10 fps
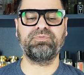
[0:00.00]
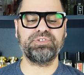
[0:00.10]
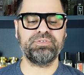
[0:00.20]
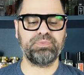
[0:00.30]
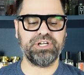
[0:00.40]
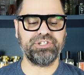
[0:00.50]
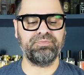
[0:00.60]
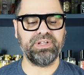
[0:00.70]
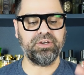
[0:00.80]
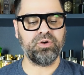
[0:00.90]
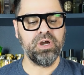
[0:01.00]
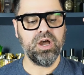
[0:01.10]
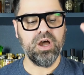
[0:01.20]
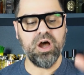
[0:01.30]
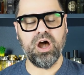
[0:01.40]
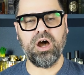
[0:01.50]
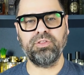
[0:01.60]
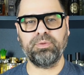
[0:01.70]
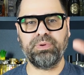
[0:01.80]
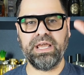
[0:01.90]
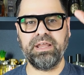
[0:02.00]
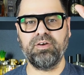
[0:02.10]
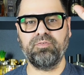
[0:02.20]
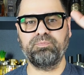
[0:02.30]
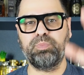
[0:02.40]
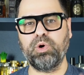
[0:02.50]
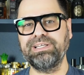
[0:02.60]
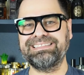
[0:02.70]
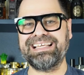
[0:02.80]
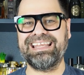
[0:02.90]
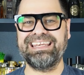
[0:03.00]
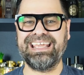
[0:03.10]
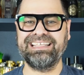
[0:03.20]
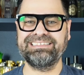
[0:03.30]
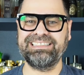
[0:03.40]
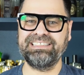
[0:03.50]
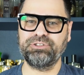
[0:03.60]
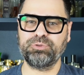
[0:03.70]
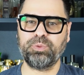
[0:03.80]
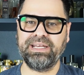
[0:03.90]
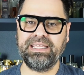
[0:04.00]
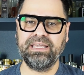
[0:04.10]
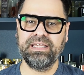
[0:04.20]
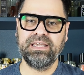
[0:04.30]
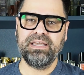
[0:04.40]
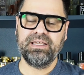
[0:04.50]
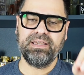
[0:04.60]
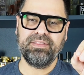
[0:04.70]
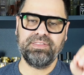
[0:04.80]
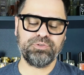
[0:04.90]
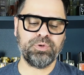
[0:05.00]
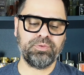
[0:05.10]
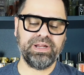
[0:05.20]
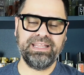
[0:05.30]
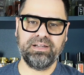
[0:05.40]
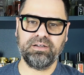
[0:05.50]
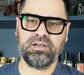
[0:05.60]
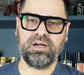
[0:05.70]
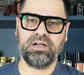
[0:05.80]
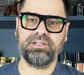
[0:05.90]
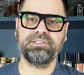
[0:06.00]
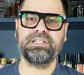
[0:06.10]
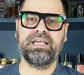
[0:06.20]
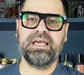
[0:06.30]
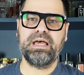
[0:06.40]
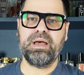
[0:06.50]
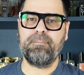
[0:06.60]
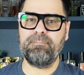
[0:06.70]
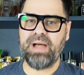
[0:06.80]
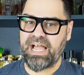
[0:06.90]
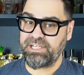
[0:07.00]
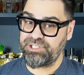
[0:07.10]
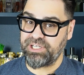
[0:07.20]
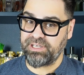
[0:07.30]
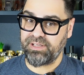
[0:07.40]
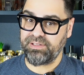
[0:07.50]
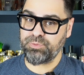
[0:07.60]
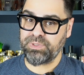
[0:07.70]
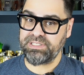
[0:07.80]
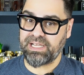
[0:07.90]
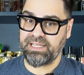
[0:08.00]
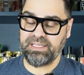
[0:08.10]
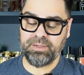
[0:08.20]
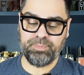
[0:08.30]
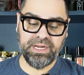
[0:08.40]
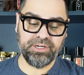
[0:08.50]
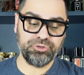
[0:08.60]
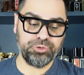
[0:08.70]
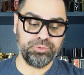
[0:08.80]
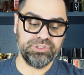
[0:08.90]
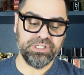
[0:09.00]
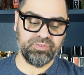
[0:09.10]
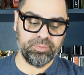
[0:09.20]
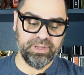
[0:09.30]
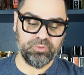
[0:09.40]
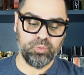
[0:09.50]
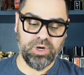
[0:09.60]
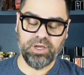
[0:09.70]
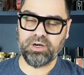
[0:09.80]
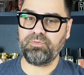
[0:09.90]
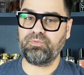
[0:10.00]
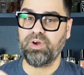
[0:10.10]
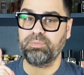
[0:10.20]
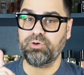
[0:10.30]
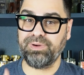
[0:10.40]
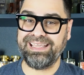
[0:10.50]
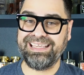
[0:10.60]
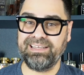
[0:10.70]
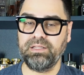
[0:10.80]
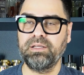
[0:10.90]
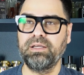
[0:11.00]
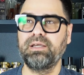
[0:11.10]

first impression video on the brand of Bois 1920, and this one right here called Magia. Now, this one is highly compared to Silver Mountain Water from Creed.